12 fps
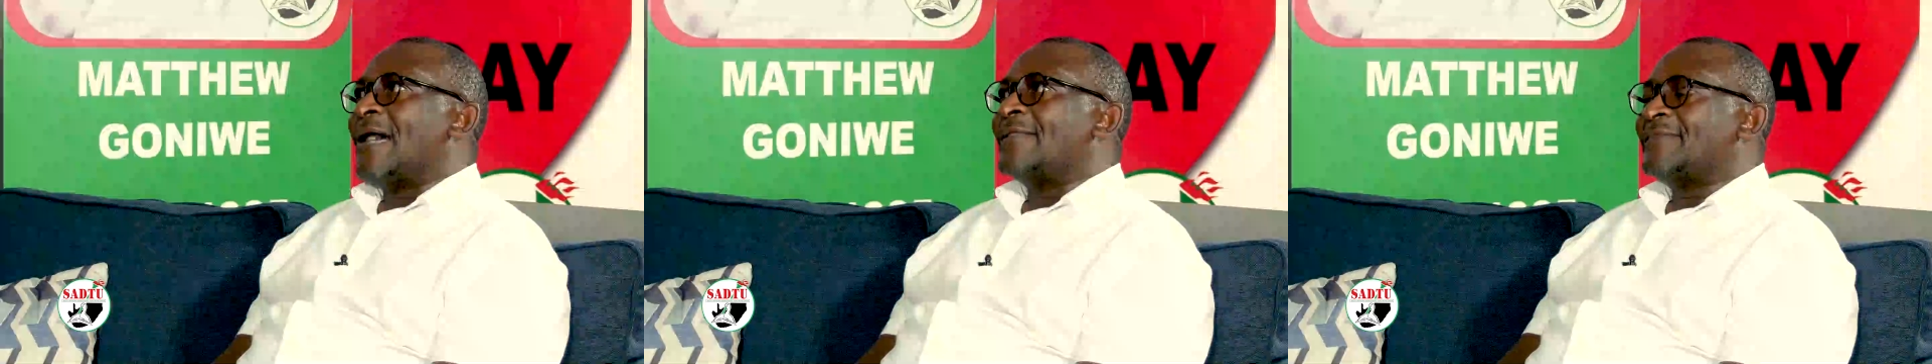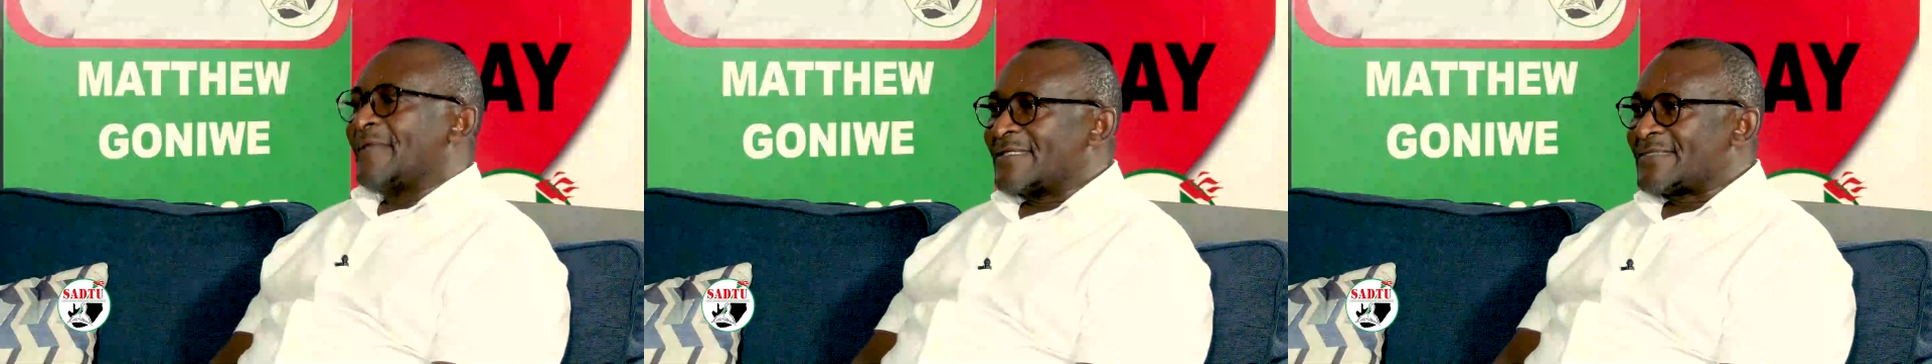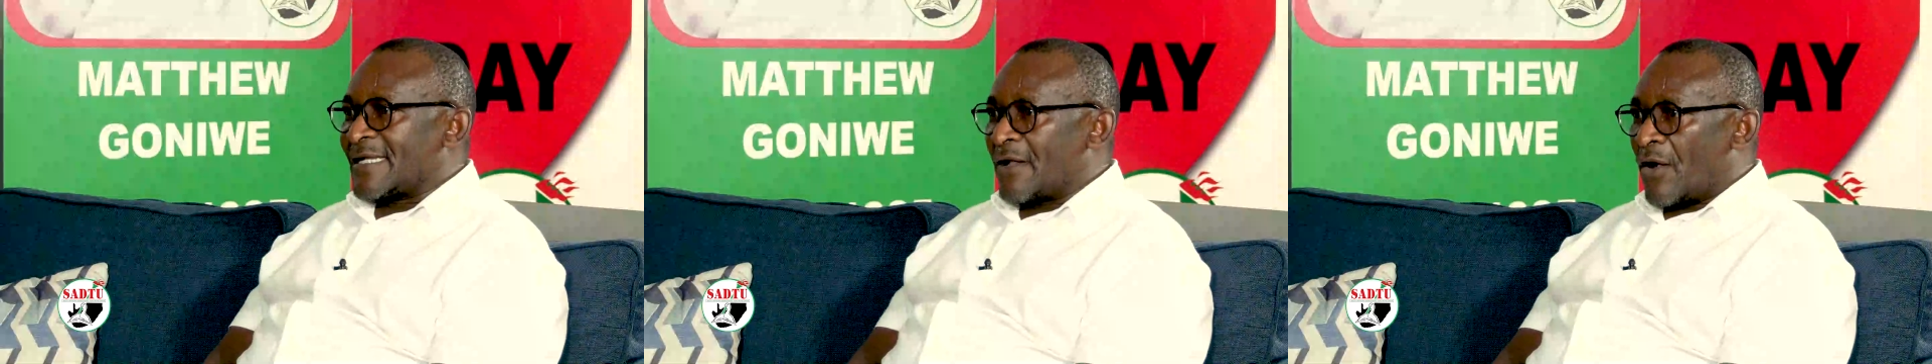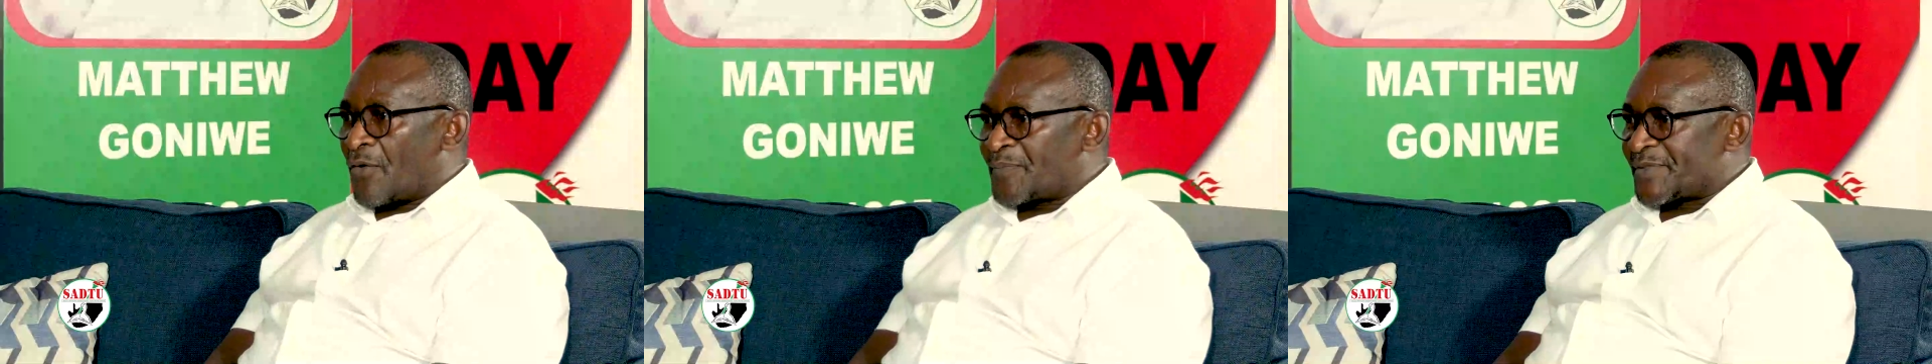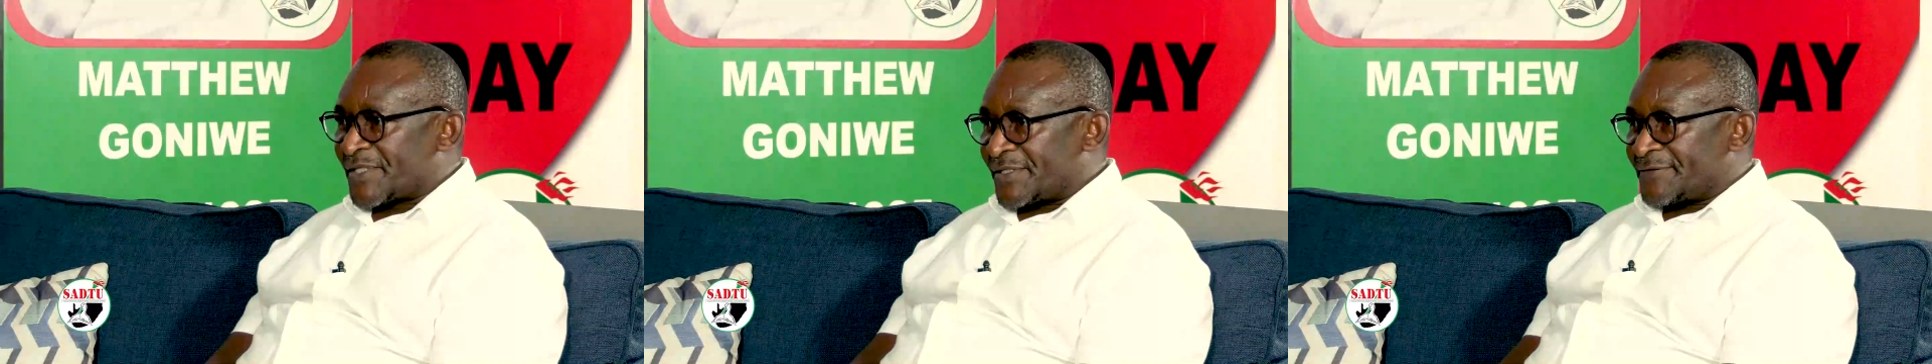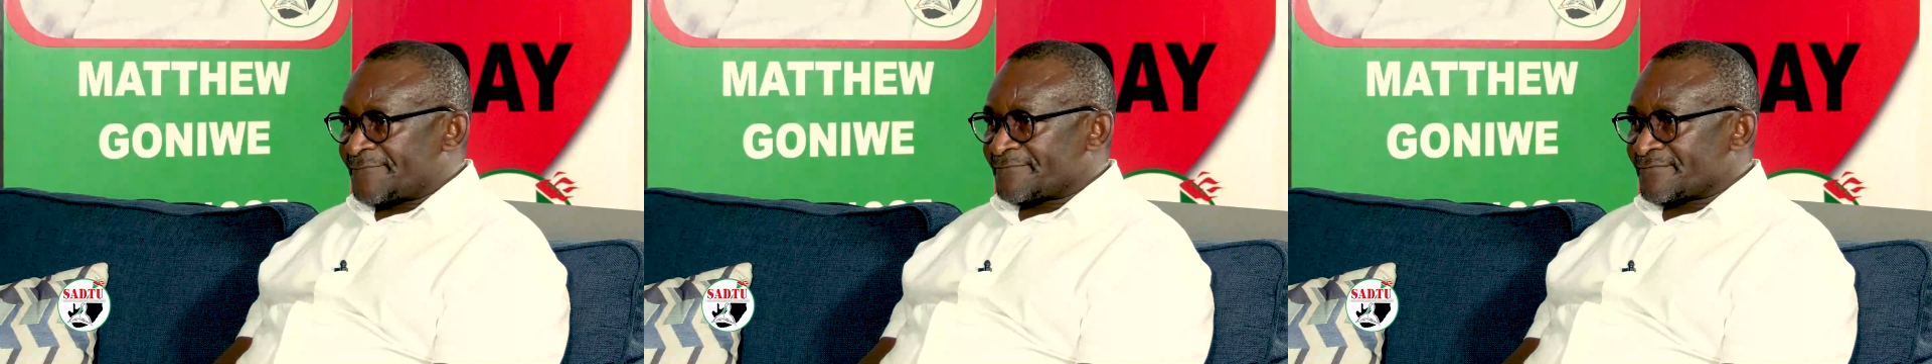I think it's an
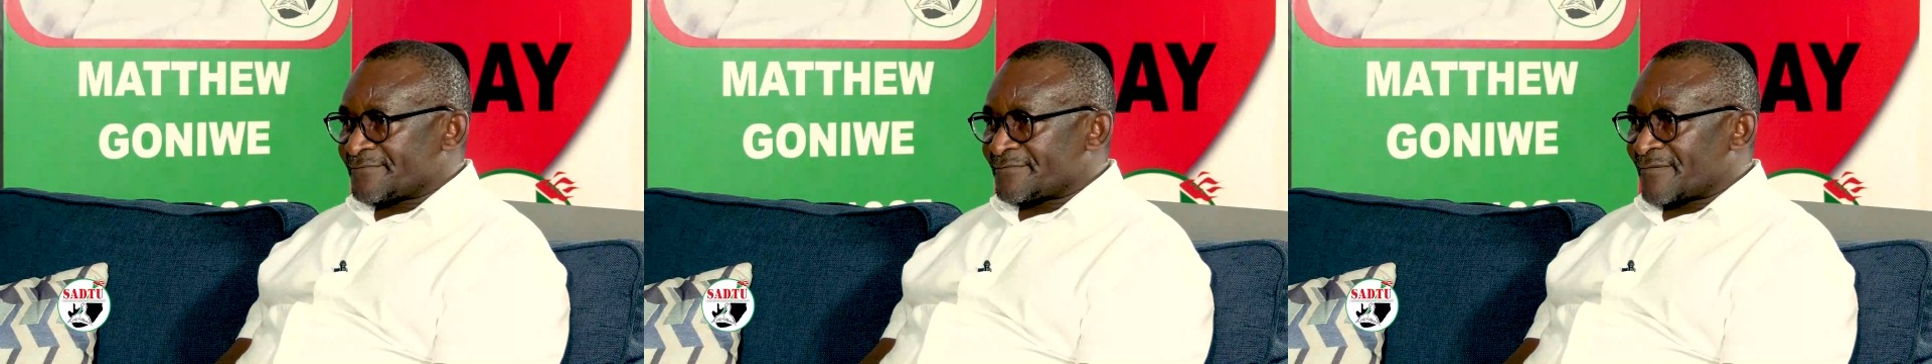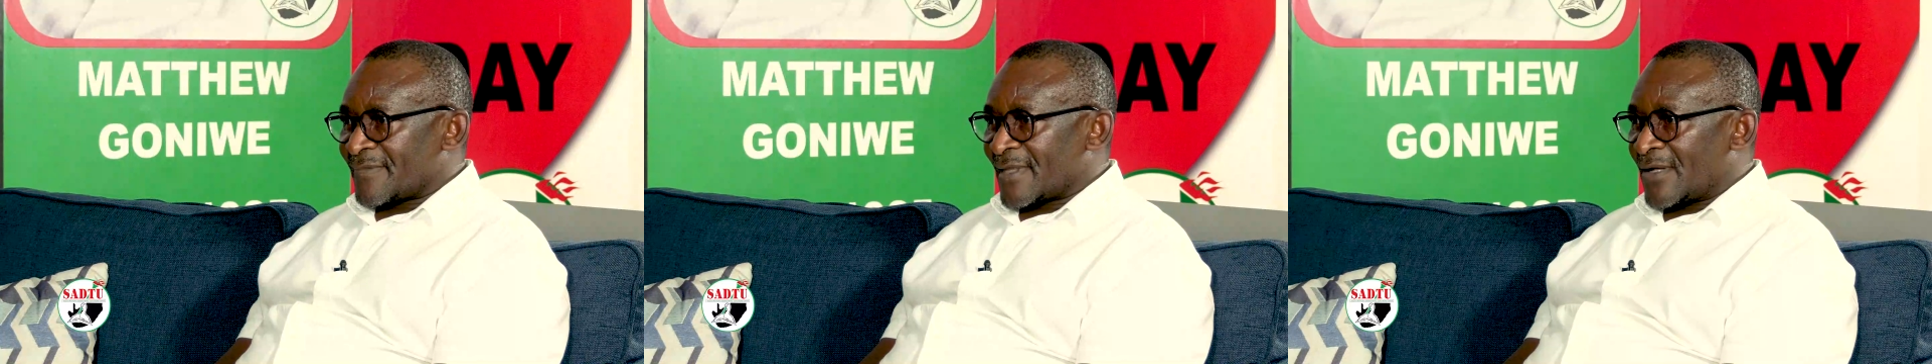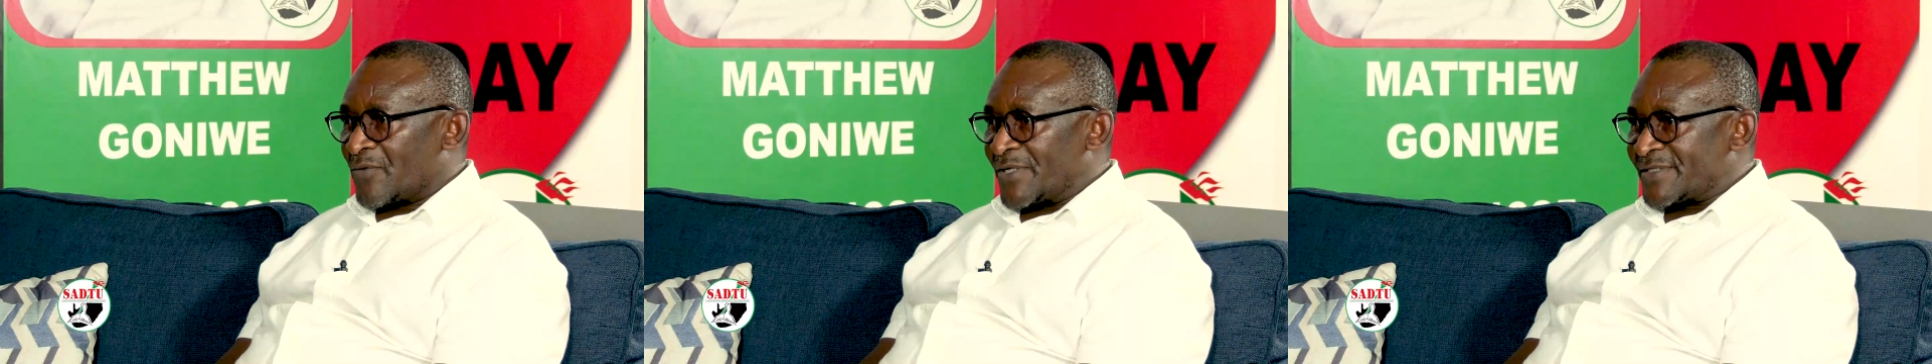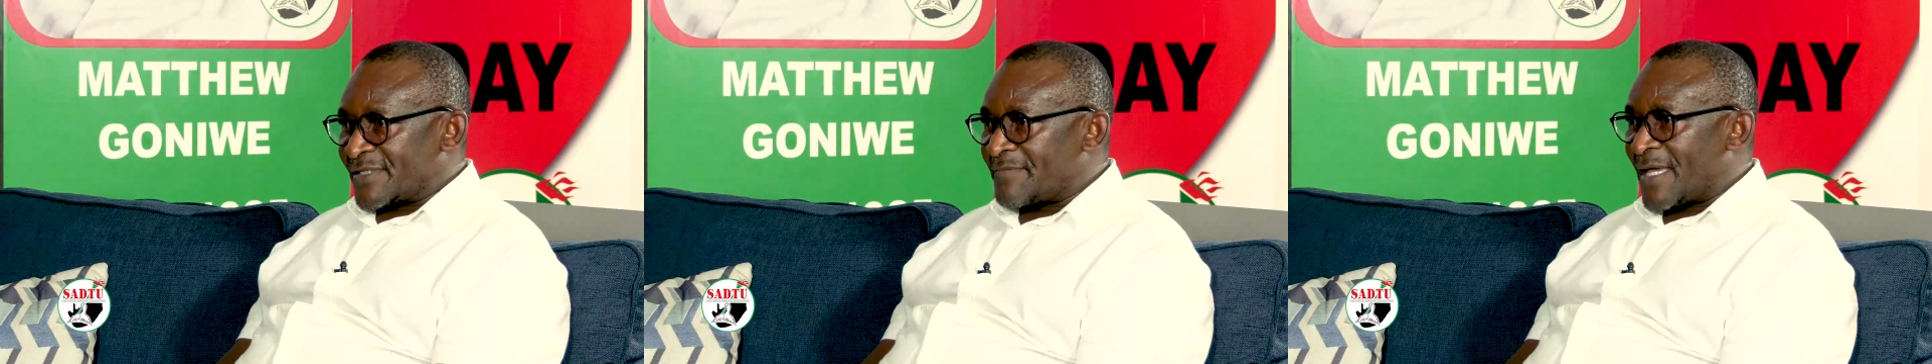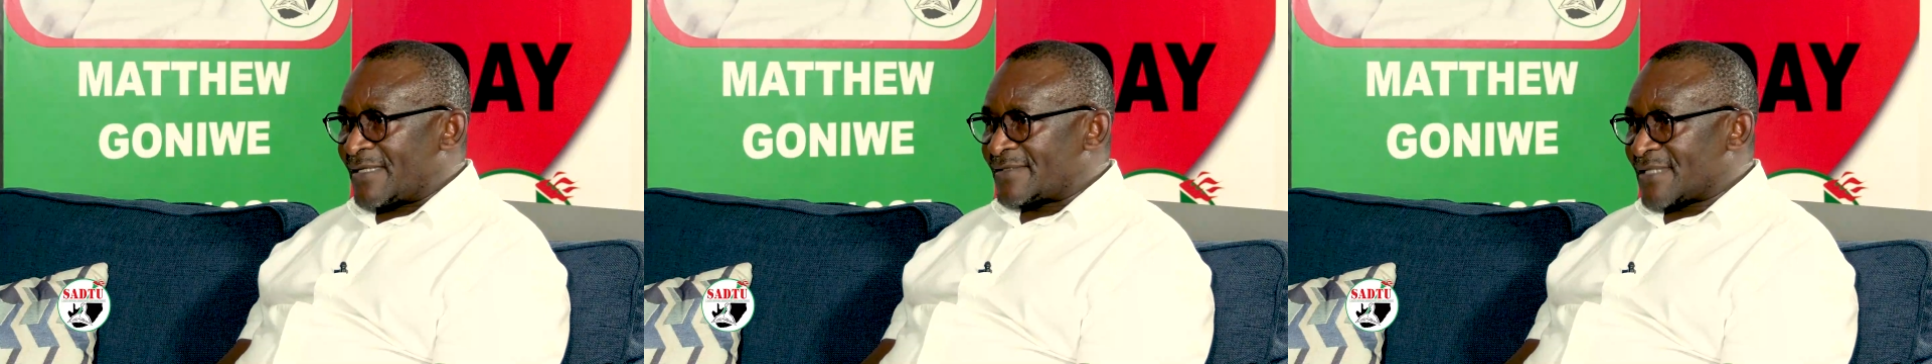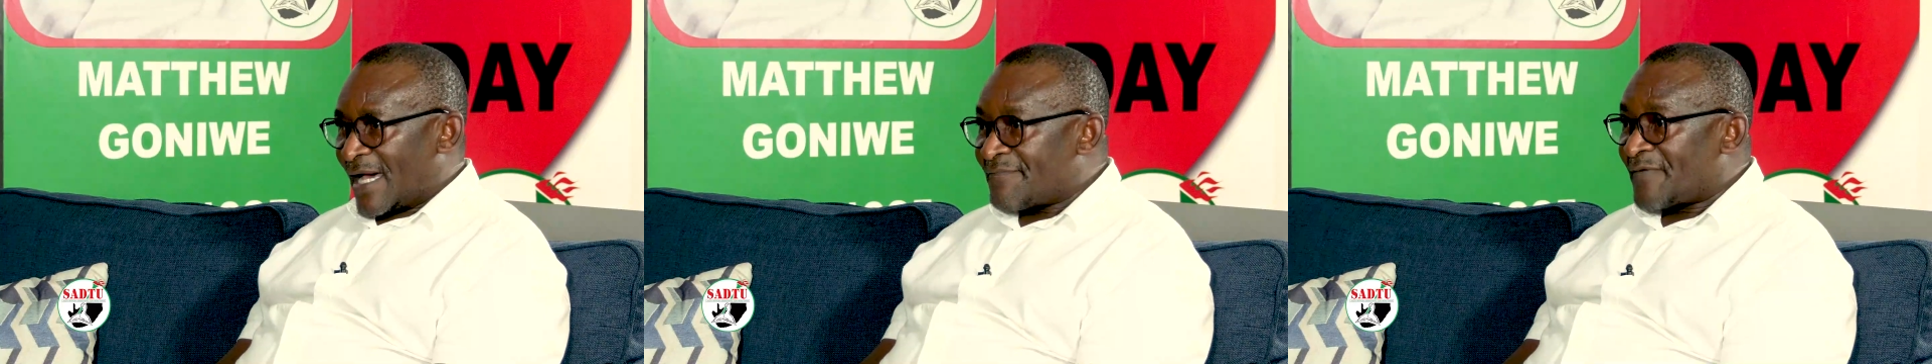option which
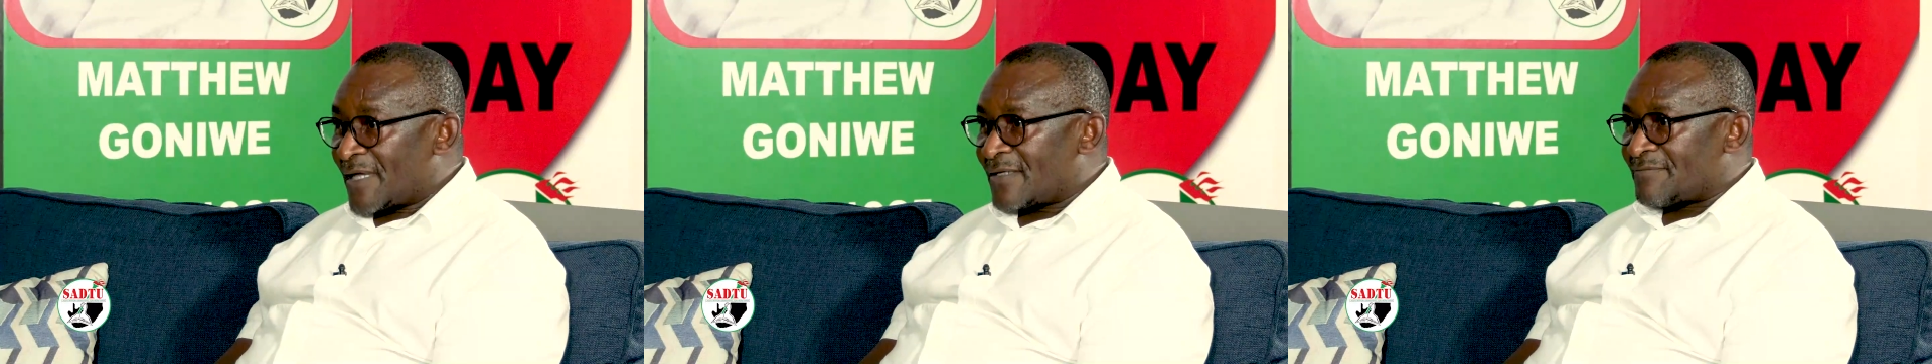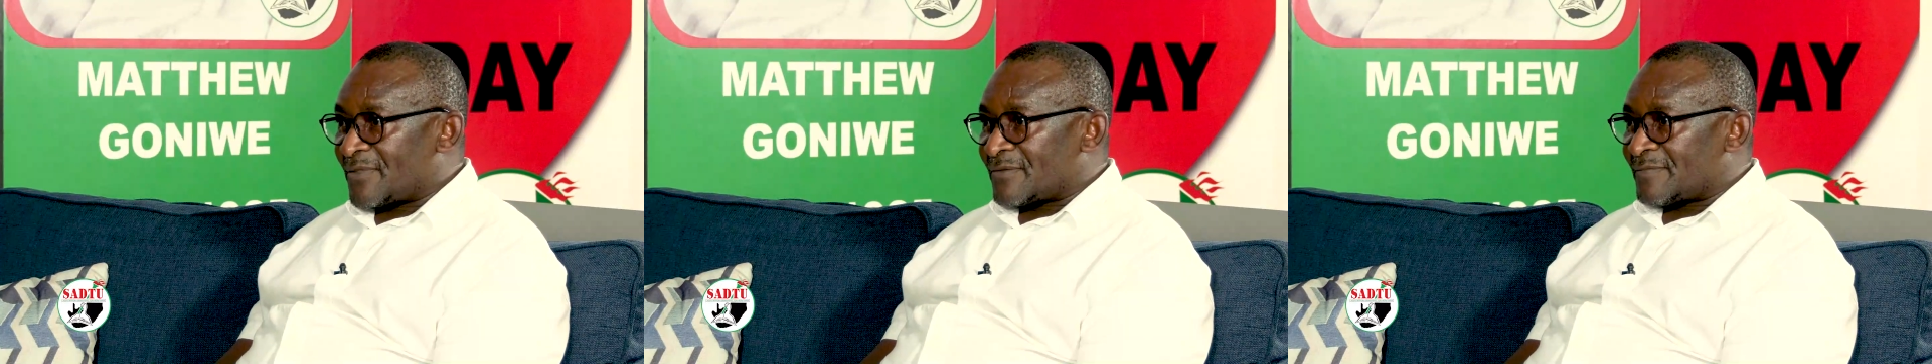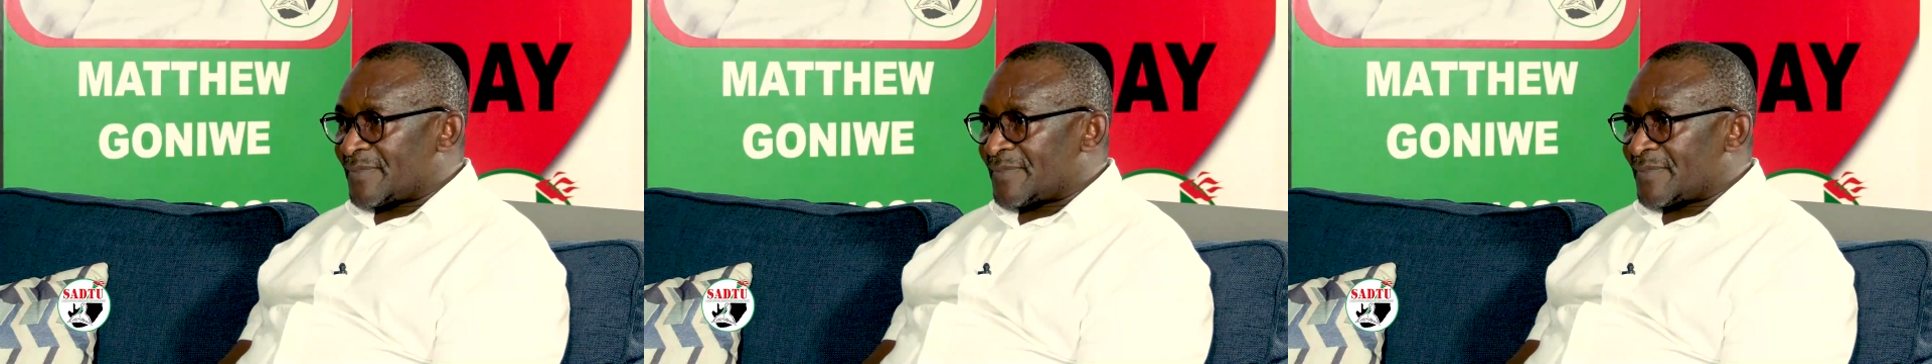remains available